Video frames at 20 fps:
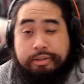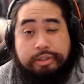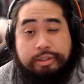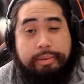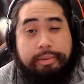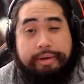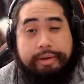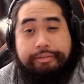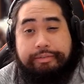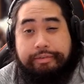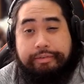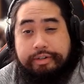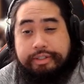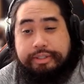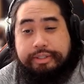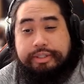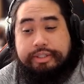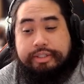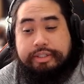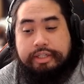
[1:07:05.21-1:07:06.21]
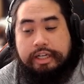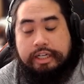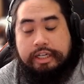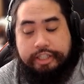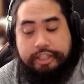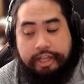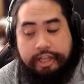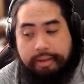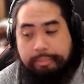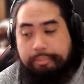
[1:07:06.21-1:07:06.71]
my first
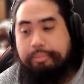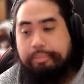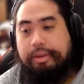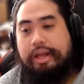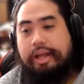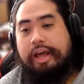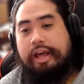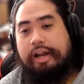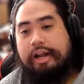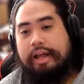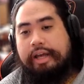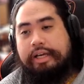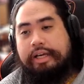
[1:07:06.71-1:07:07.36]
attempt. And I could